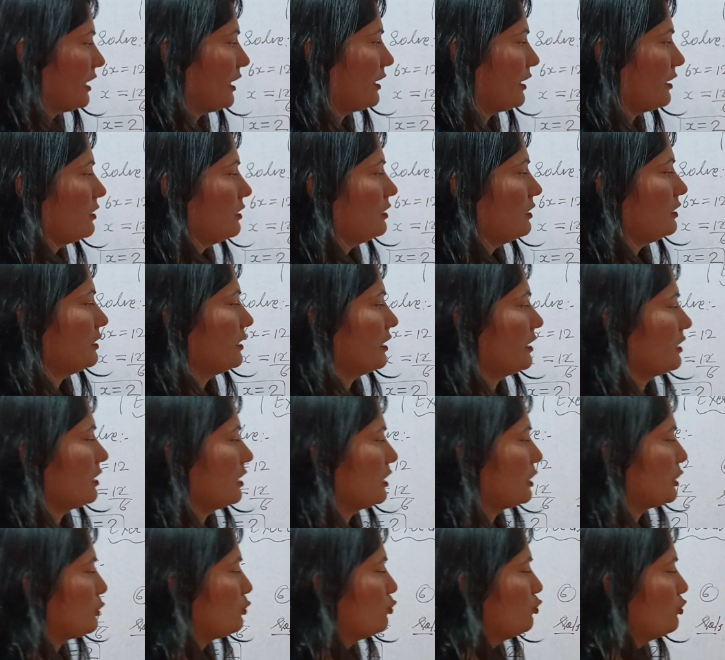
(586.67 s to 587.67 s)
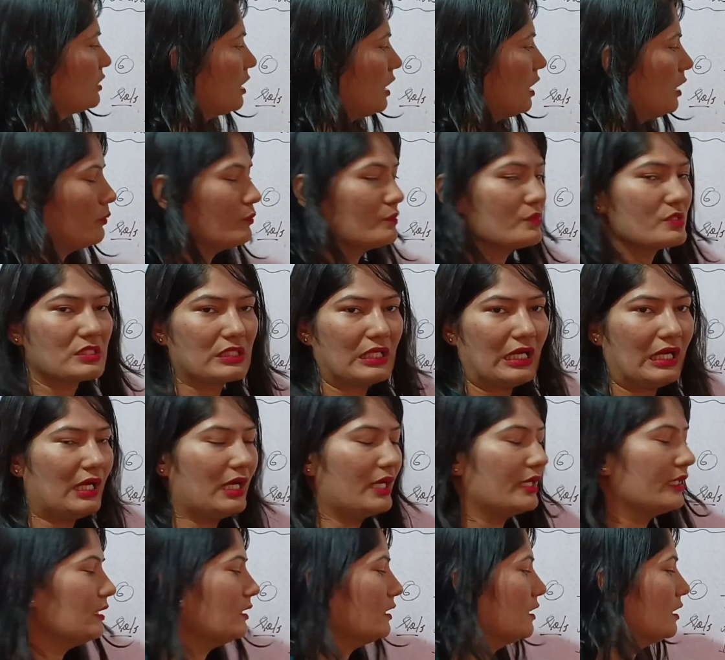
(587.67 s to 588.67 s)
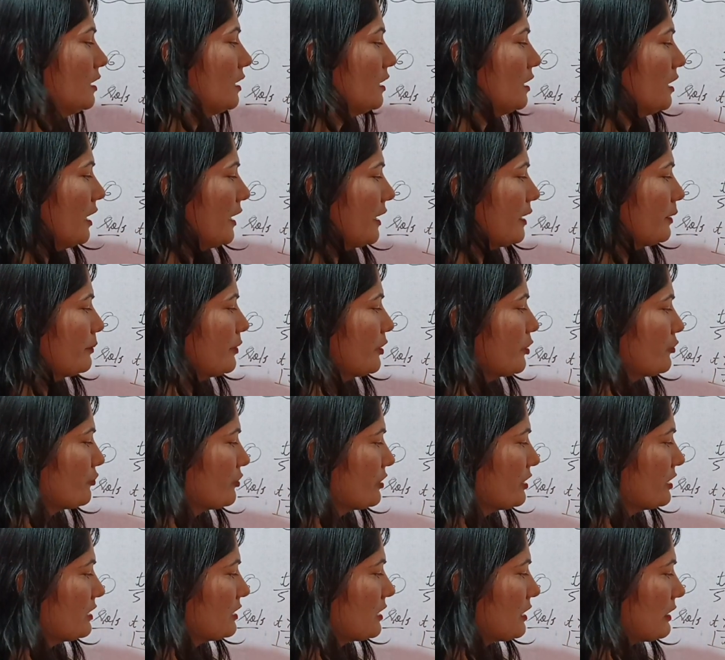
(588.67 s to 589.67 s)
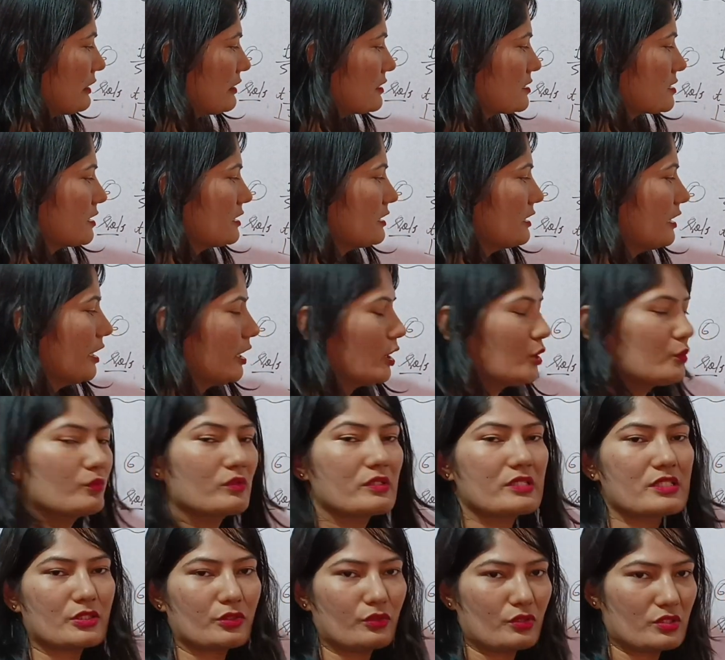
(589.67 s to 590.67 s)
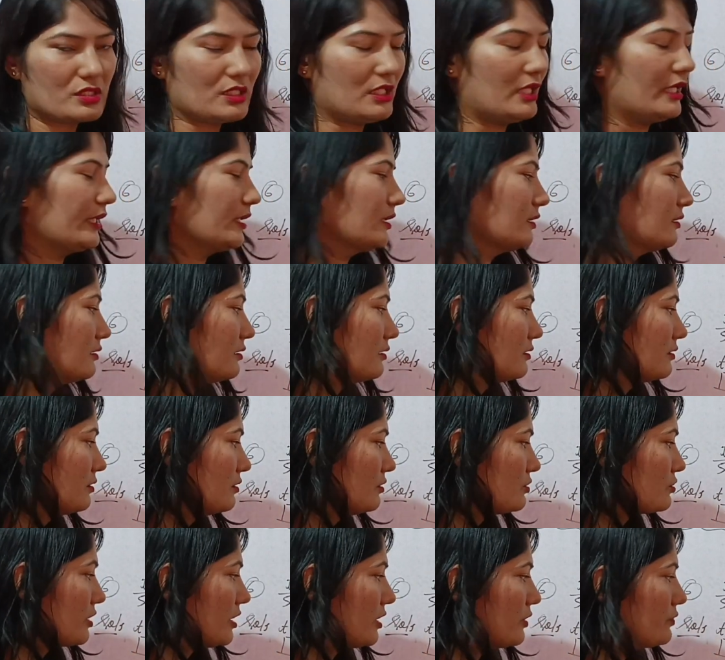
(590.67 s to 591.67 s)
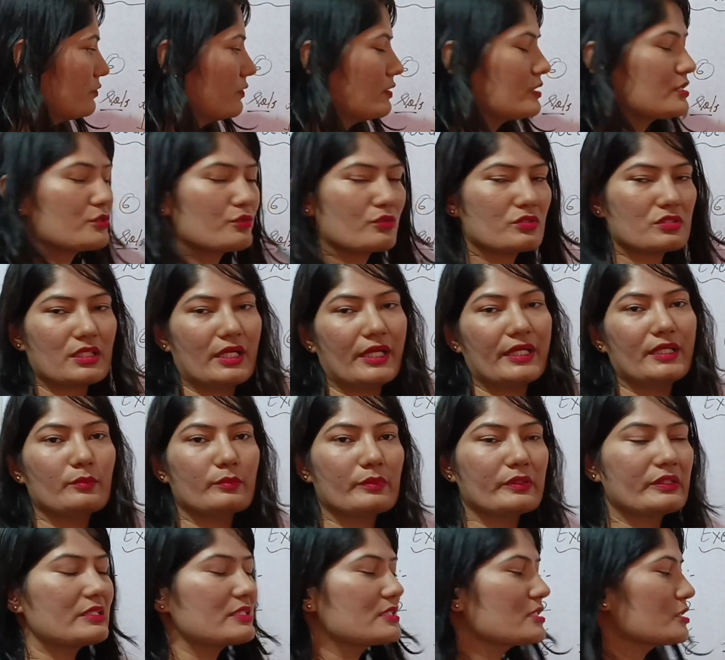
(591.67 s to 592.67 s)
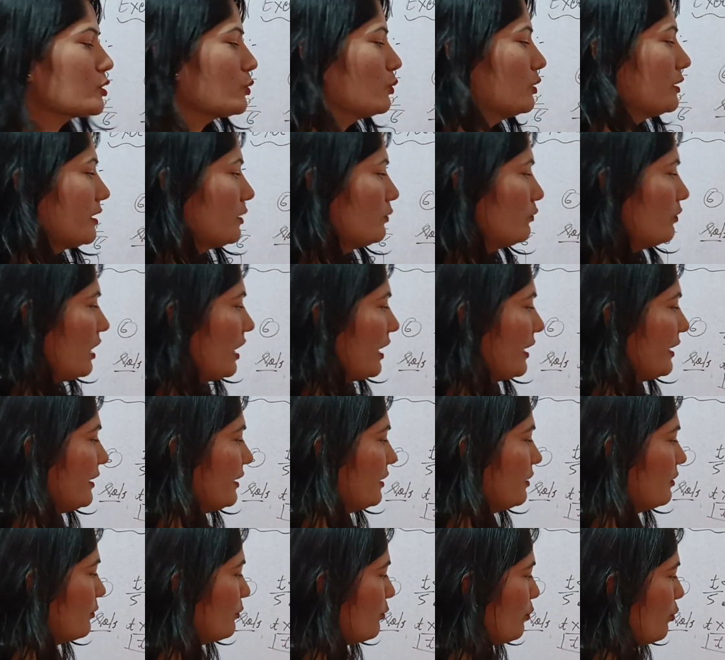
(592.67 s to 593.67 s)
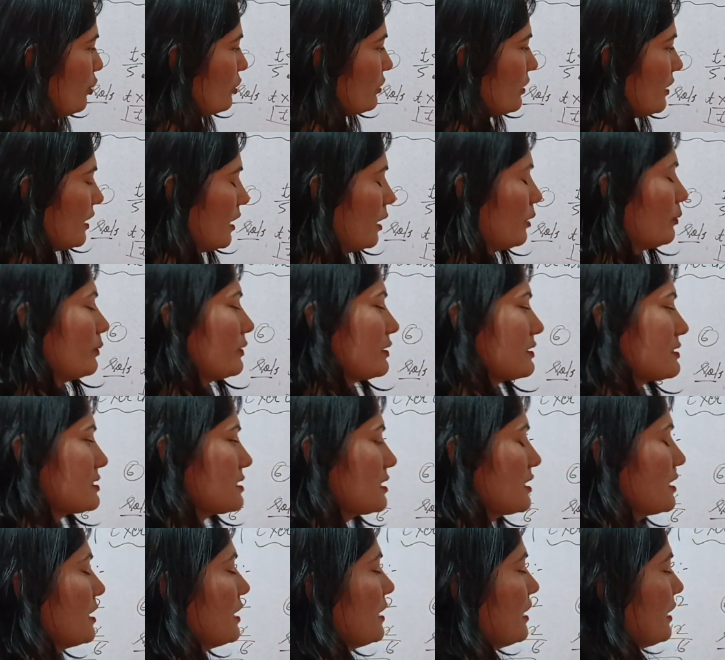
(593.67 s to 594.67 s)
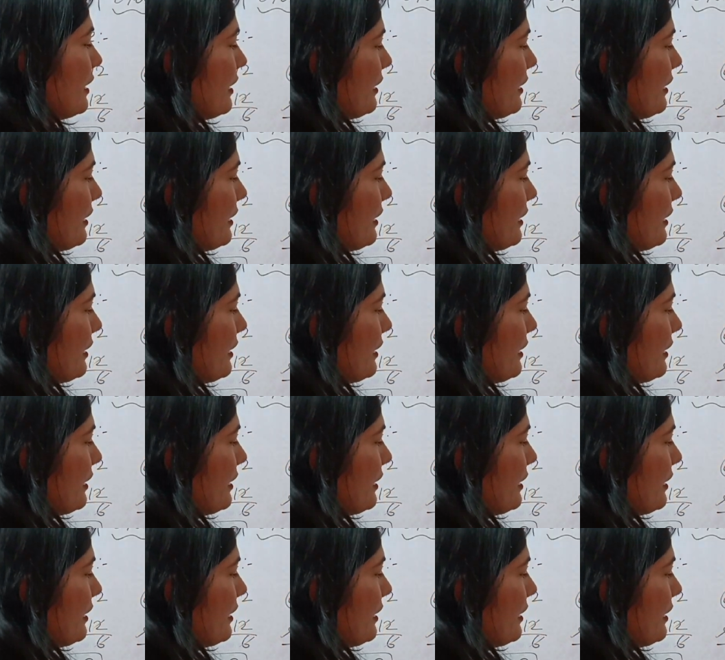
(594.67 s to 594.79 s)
here there are two terms and in between there is an equals to sign. So equals to sign means you will divide both the numbers.